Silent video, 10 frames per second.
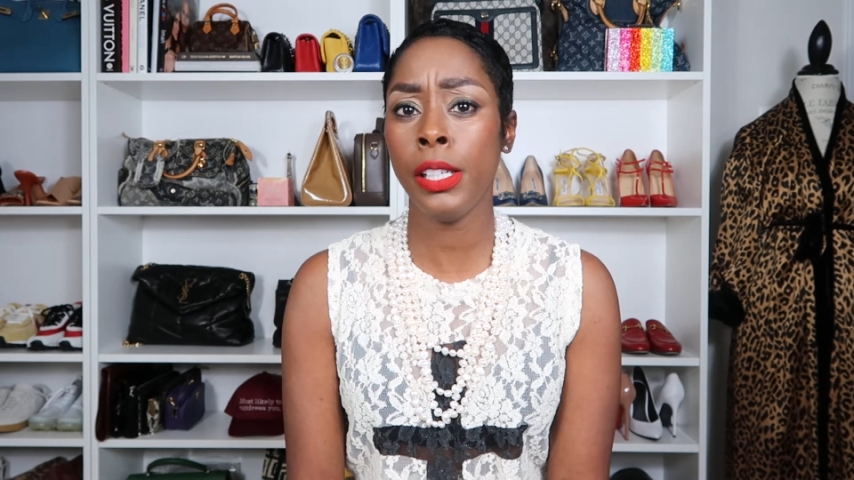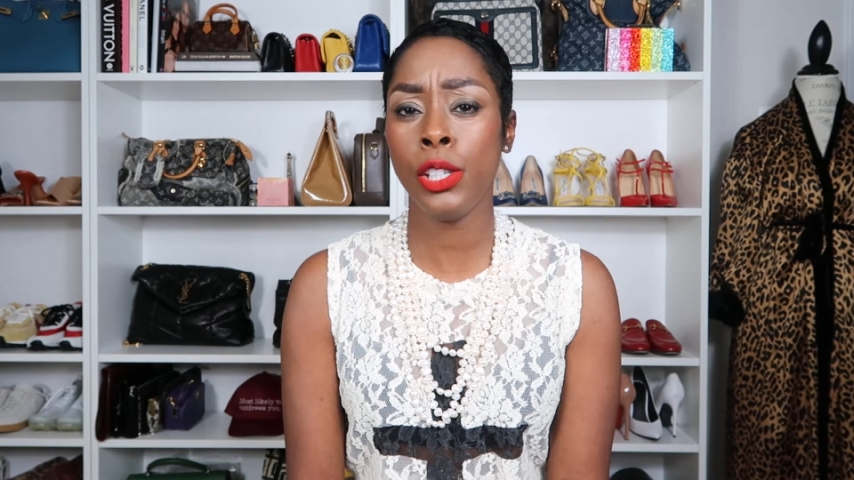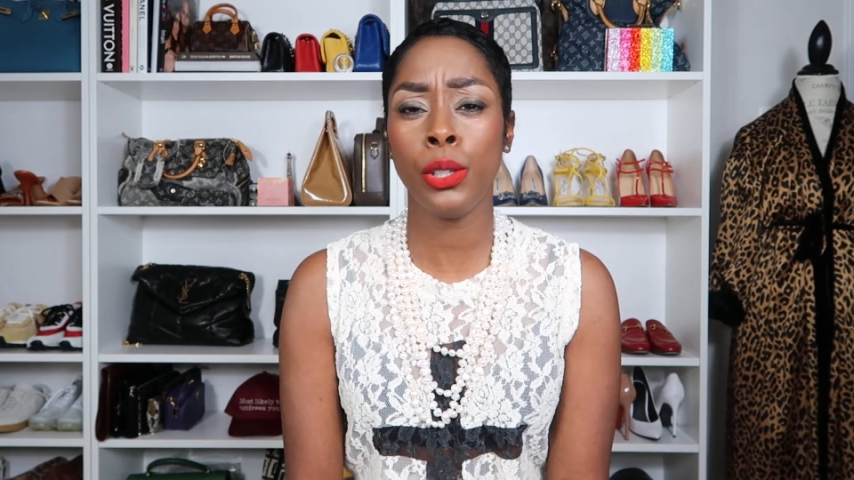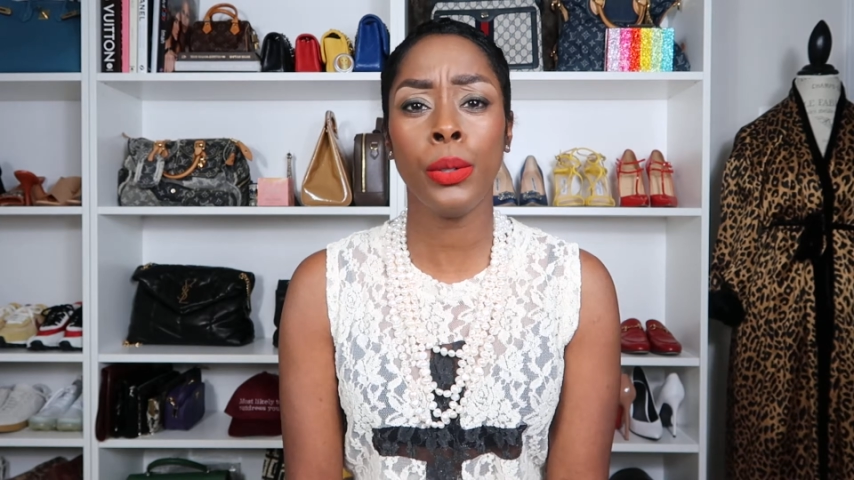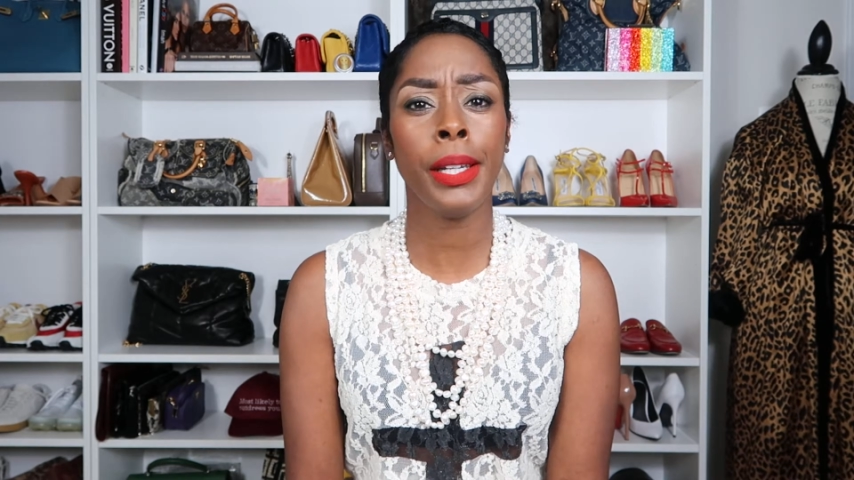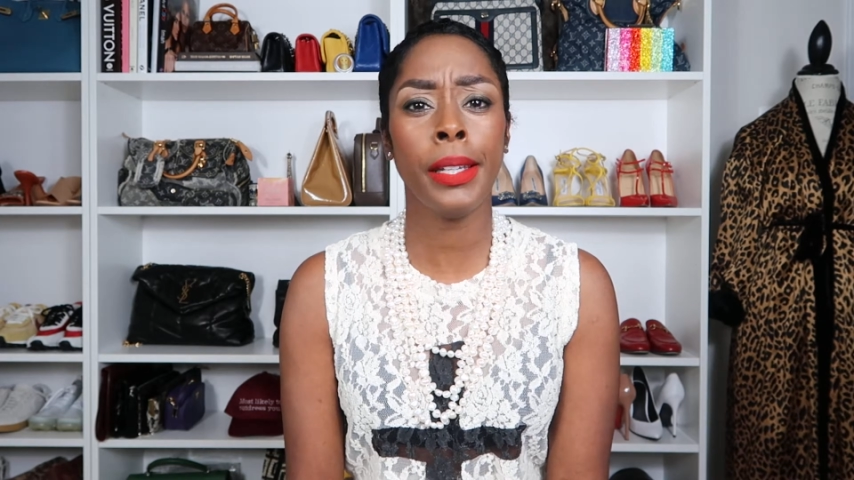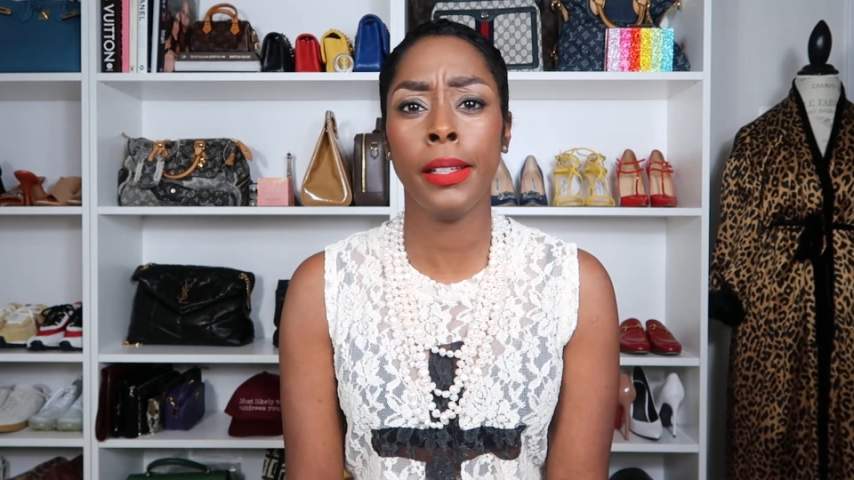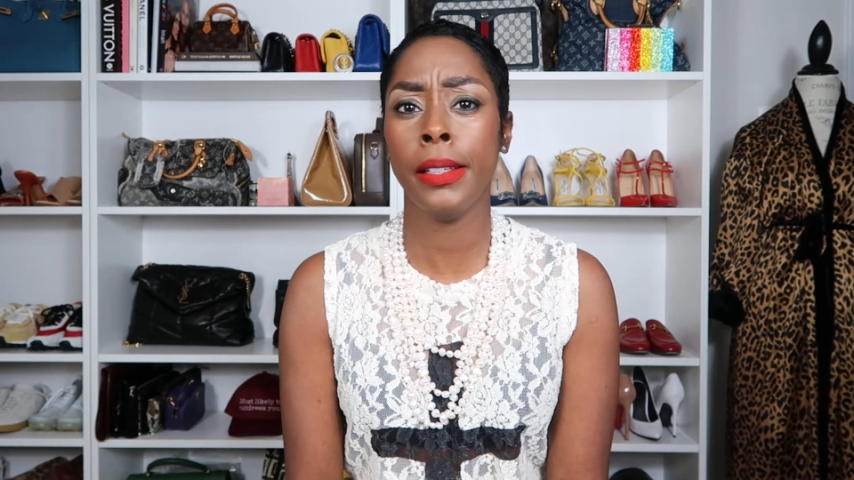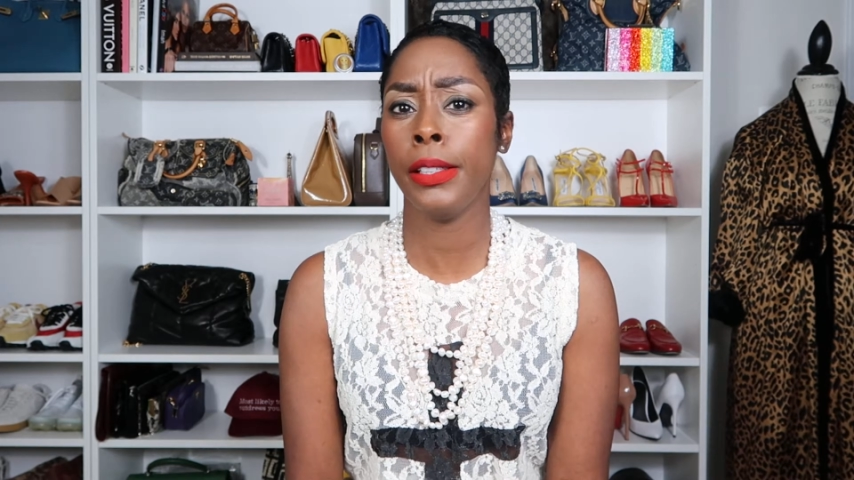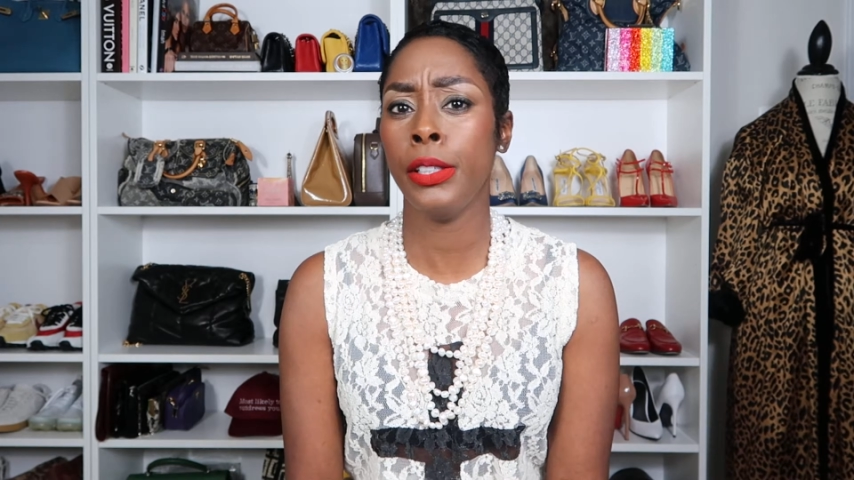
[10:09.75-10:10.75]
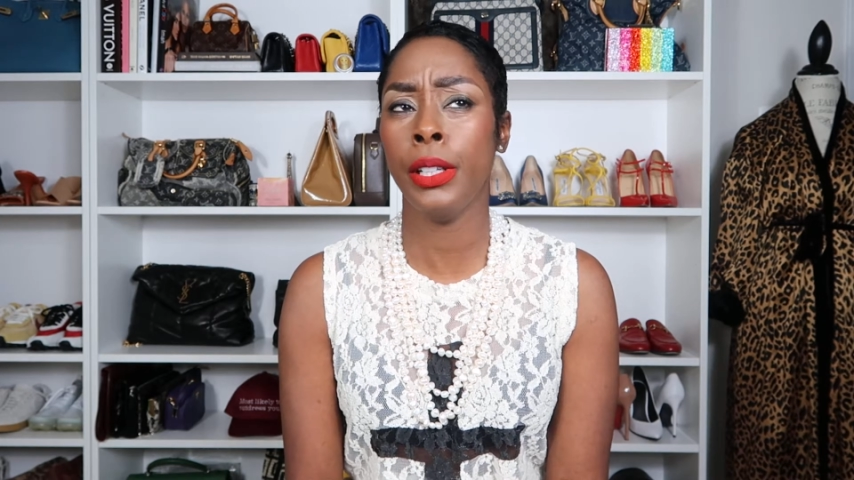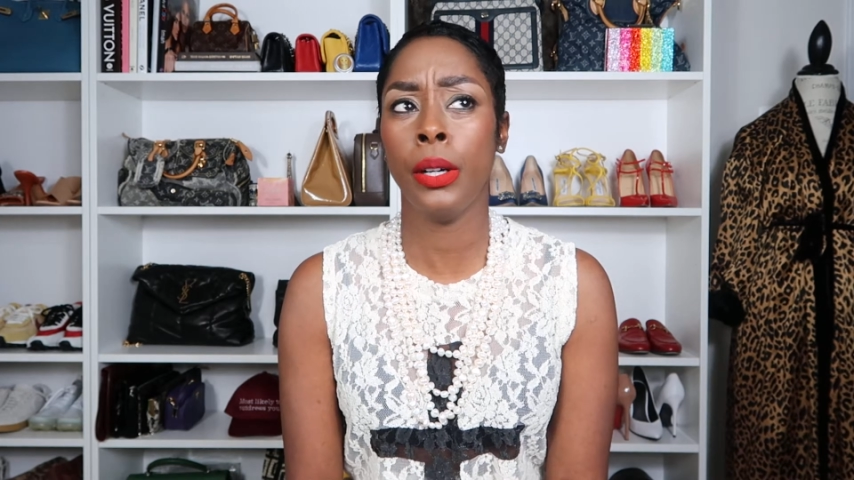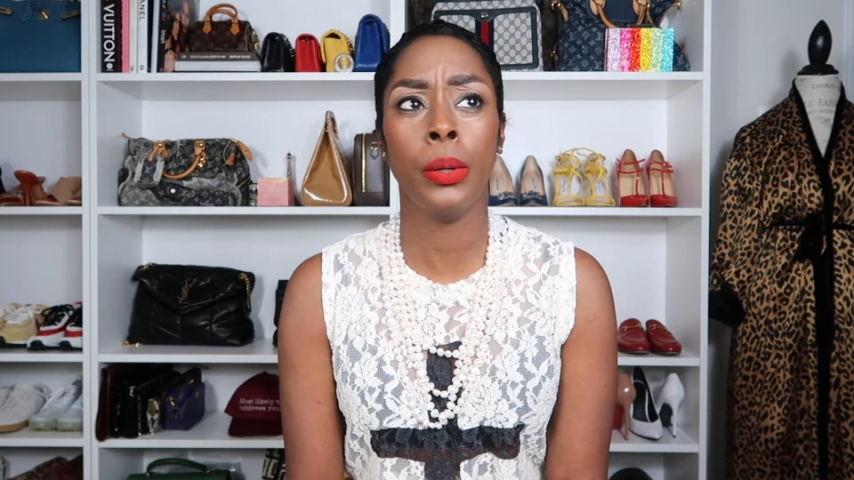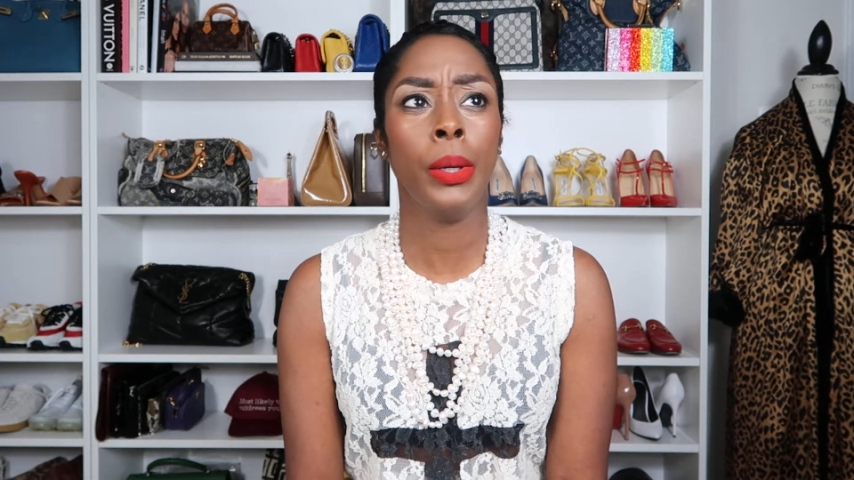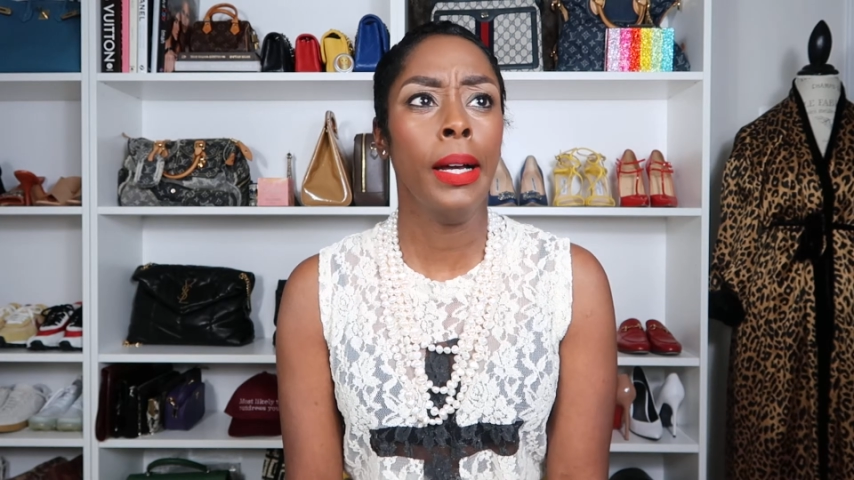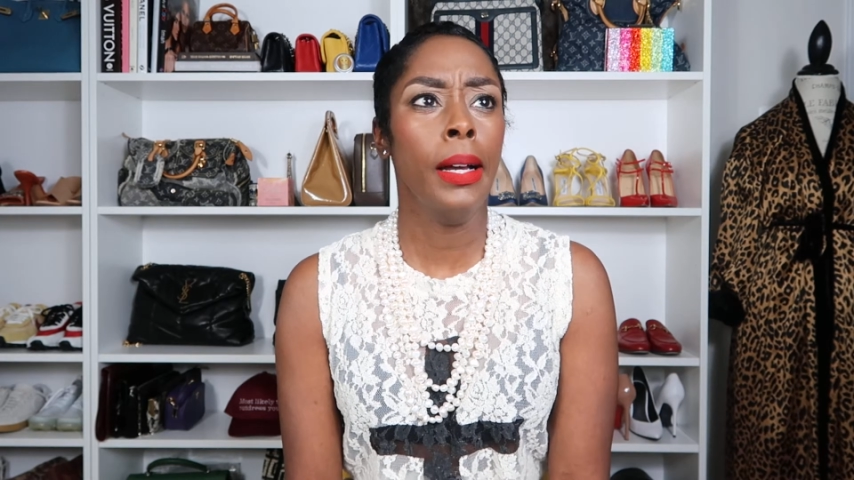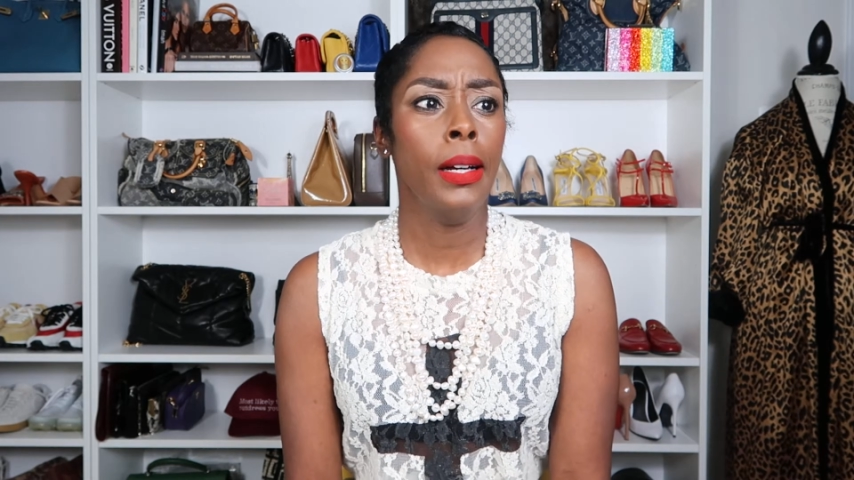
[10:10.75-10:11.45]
enjoyed it, you know.